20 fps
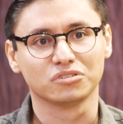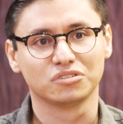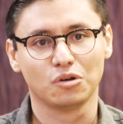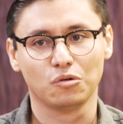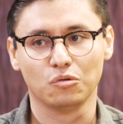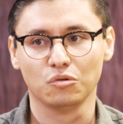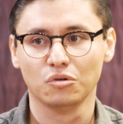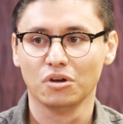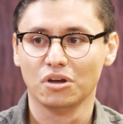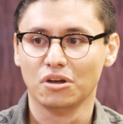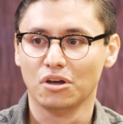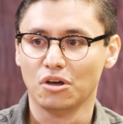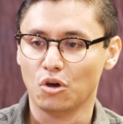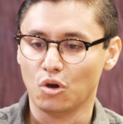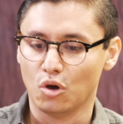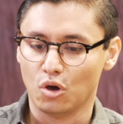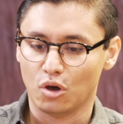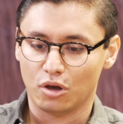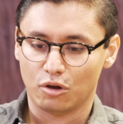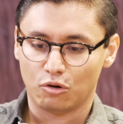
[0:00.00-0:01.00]
So
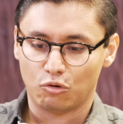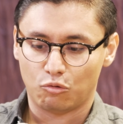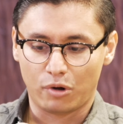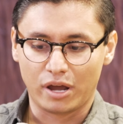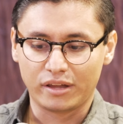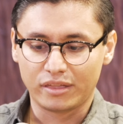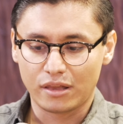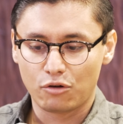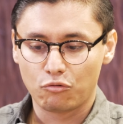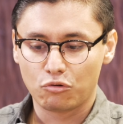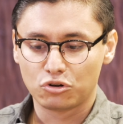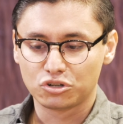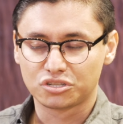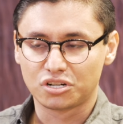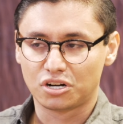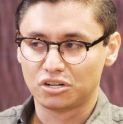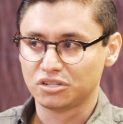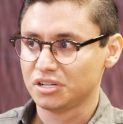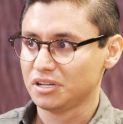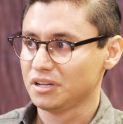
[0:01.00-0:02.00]
right now we're
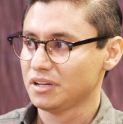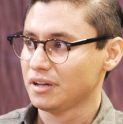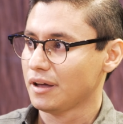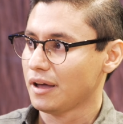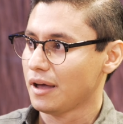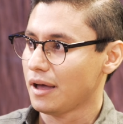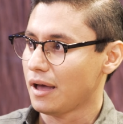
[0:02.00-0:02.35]
charging